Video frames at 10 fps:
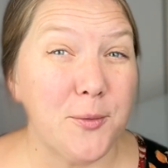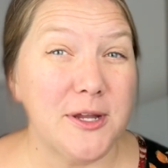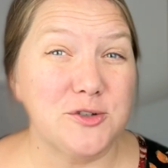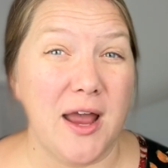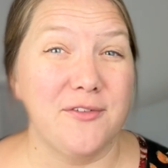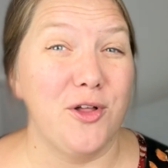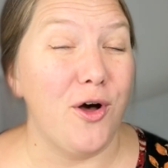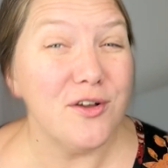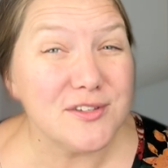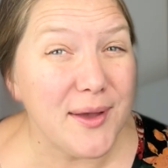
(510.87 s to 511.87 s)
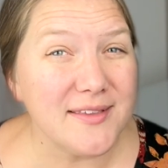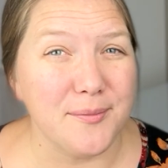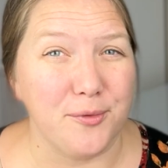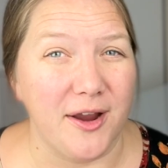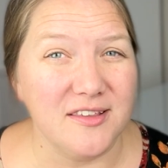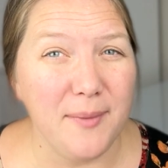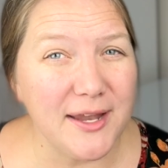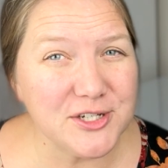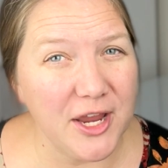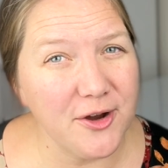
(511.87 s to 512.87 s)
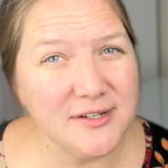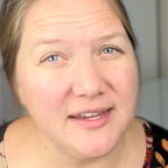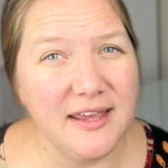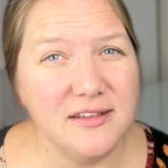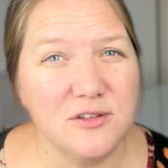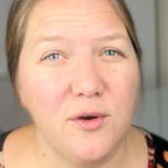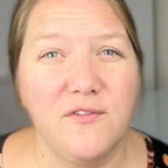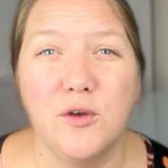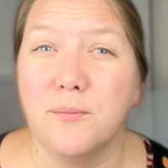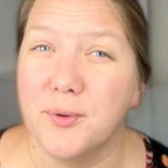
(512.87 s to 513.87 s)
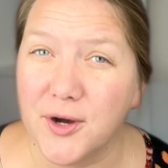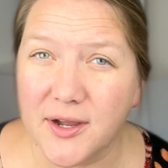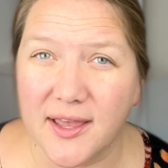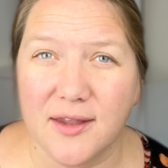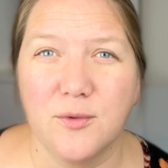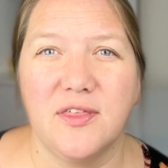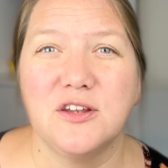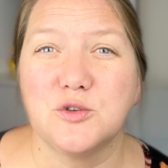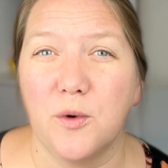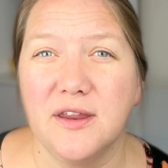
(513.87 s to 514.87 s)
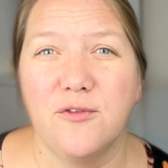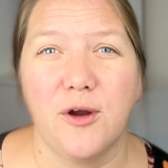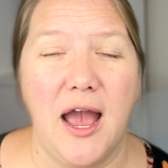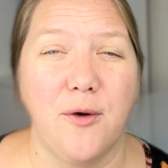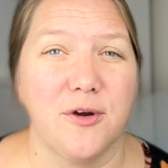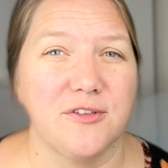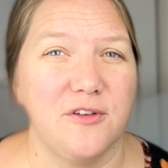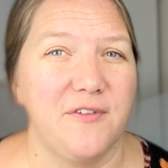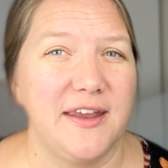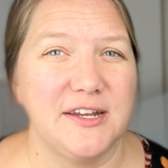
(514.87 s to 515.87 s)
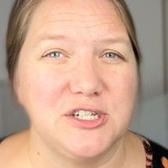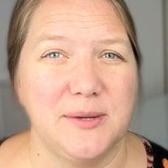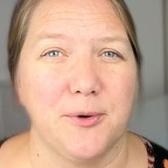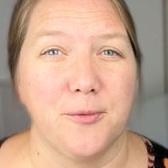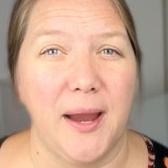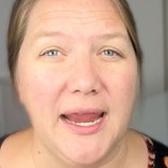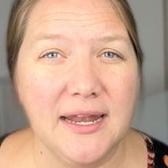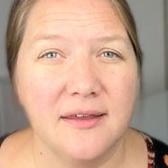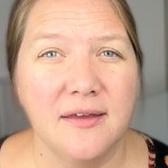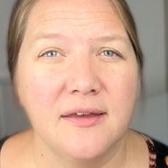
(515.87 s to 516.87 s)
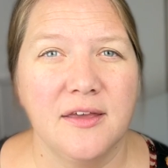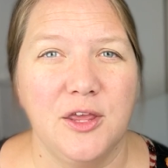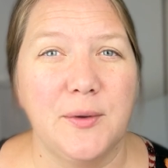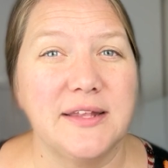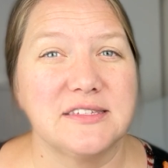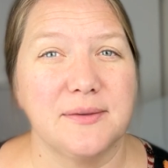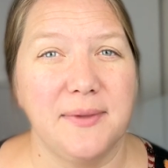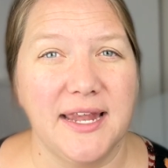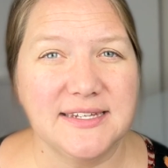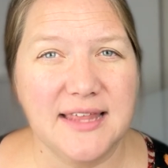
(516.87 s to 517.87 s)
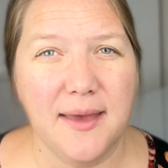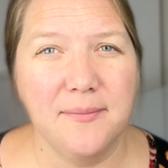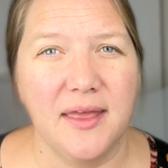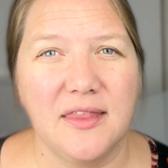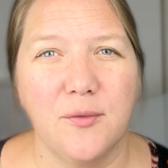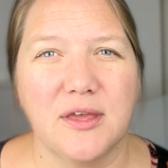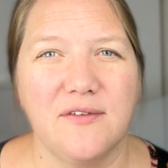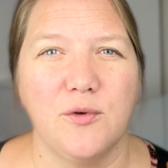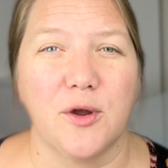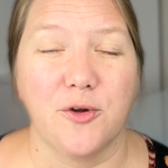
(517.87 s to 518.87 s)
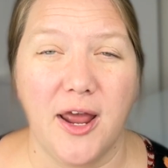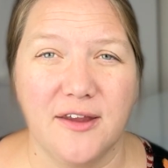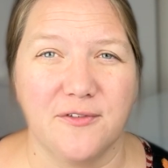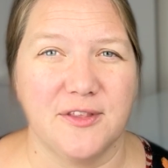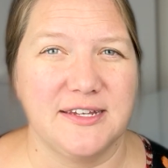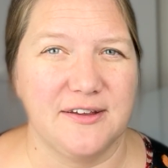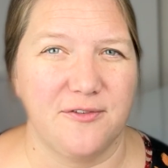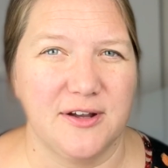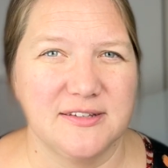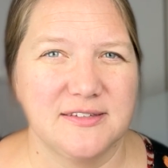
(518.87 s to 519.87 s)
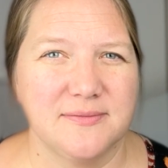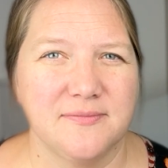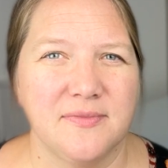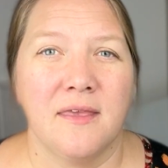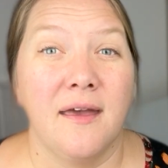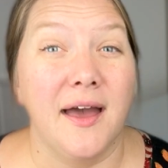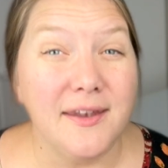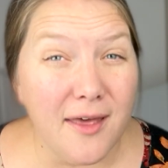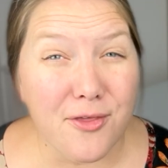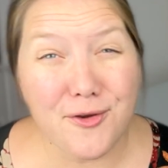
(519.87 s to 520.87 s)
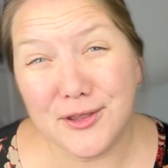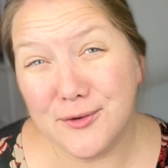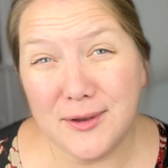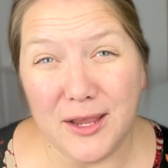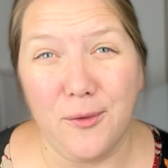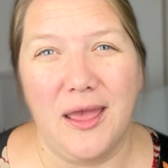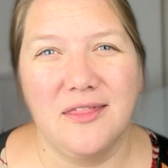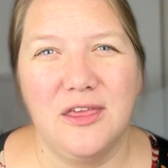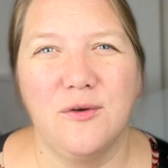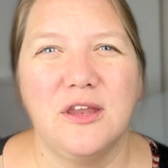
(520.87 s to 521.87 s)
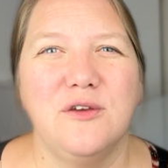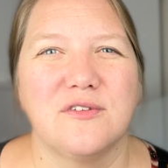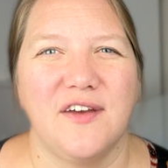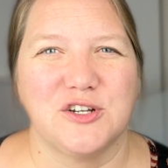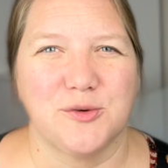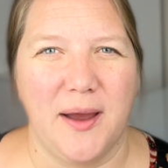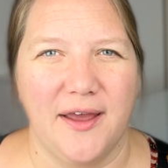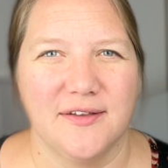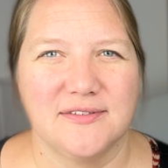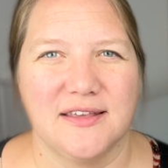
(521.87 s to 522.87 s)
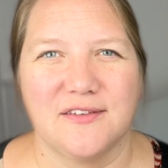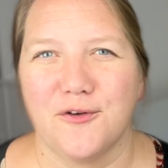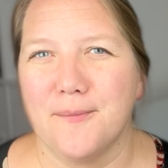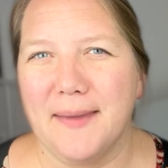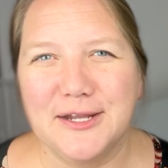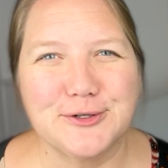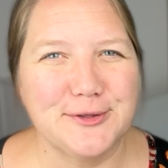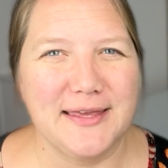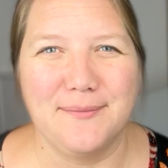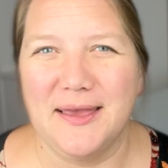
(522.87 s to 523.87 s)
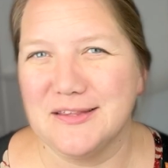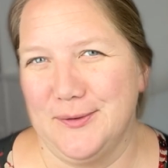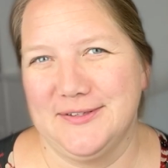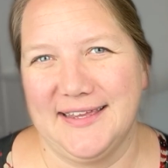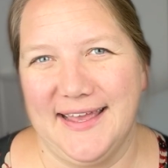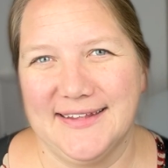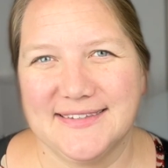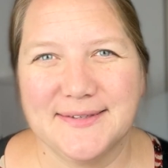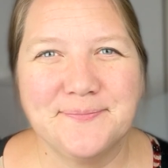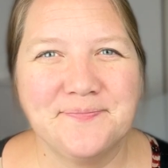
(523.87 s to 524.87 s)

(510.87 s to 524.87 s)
One Travel also has a price match guarantee, so if you book and within 24 hours you find a cheaper rate, you can submit it to them and they will give you a credit for the difference. Another unique way that you can use Venture Miles is for Major League Baseball tickets.